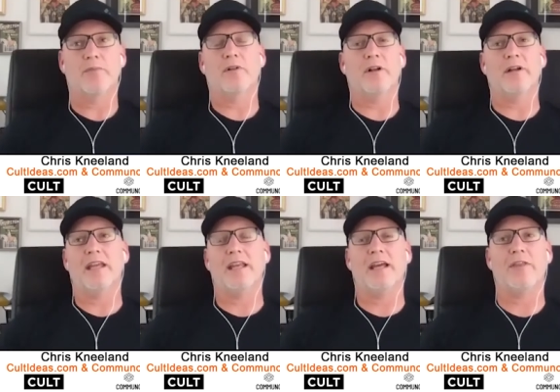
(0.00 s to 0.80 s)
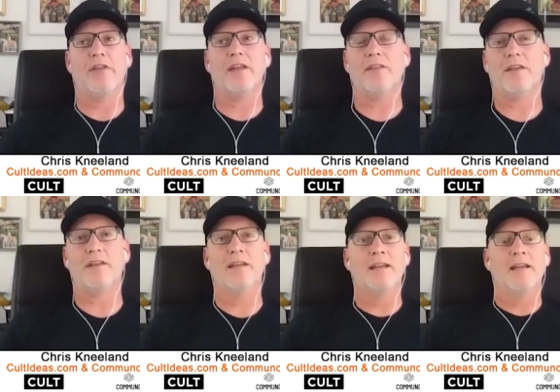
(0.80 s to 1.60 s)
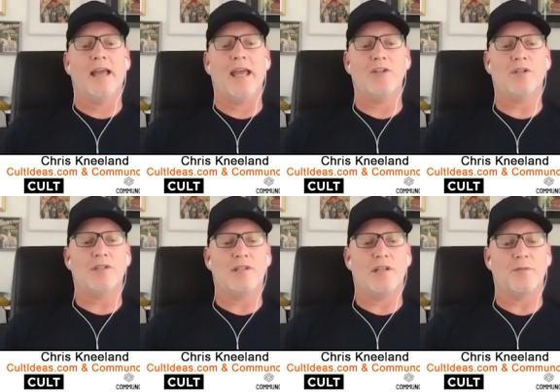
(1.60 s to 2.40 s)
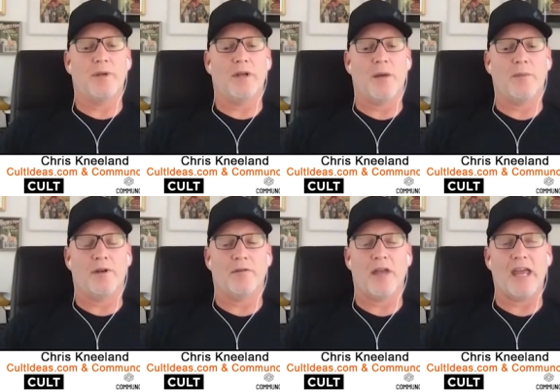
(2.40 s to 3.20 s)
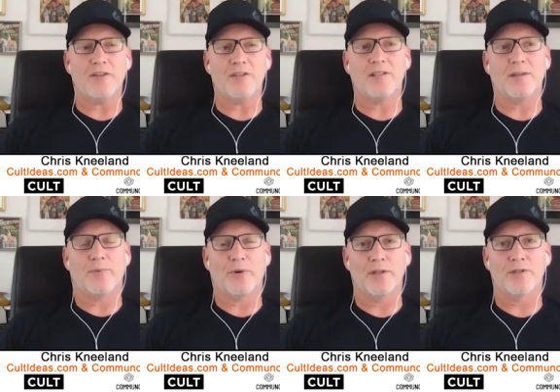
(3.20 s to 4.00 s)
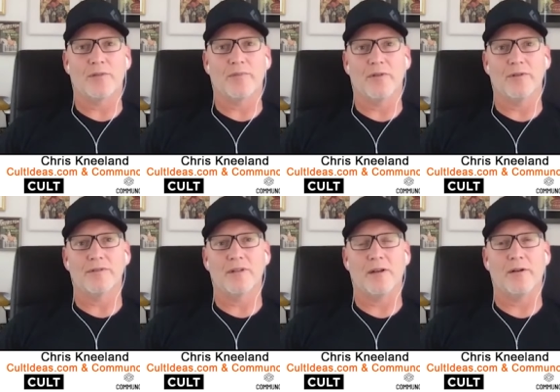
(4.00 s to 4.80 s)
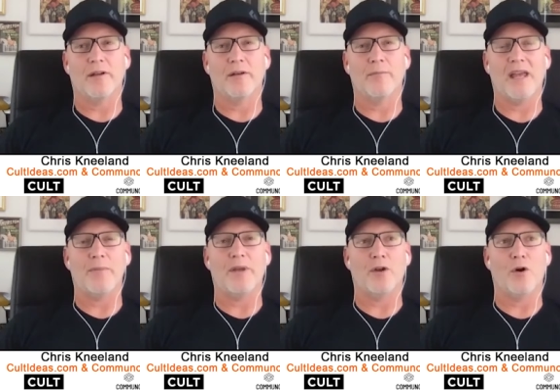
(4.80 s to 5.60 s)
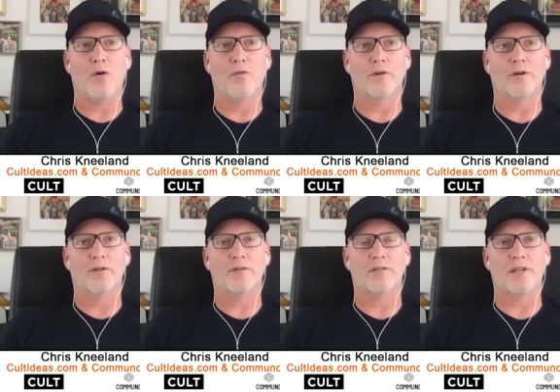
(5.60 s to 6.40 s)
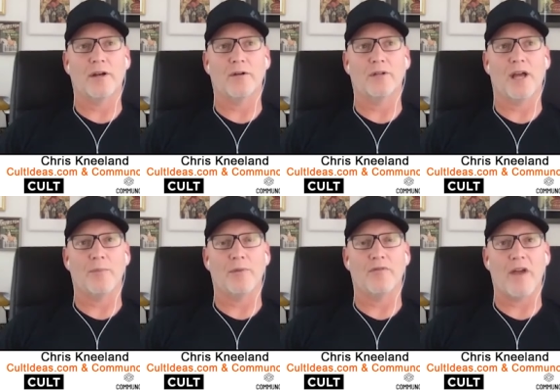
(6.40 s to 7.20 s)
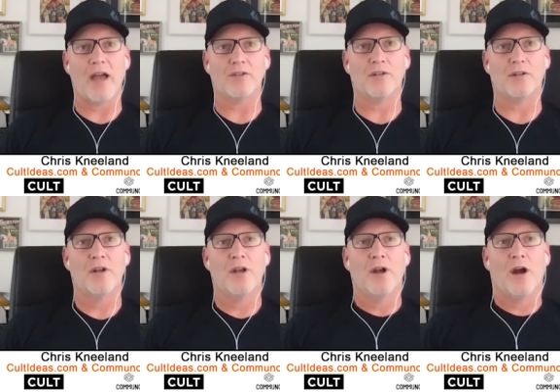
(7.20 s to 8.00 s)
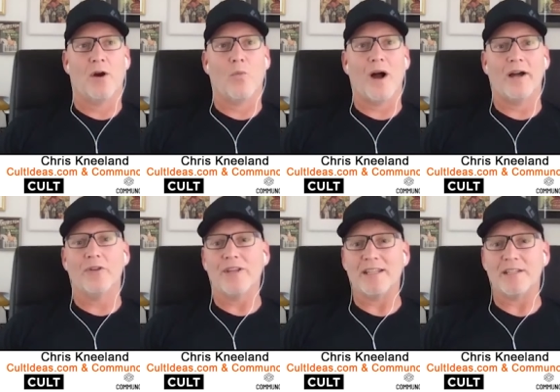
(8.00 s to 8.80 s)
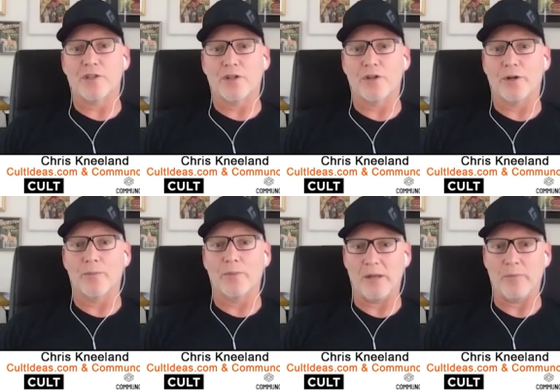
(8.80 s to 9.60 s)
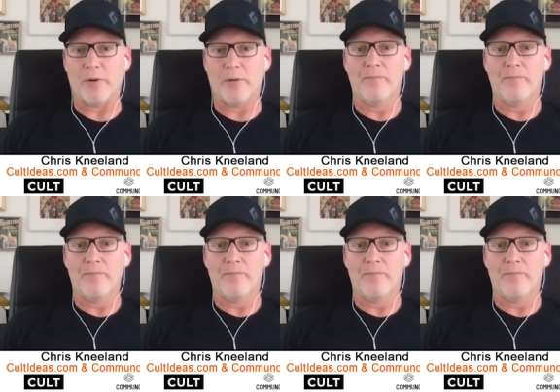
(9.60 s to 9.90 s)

Yeah. Again, I think that agencies becoming agency principals in maybe an over-stereotyping fashion are wildly insecure people.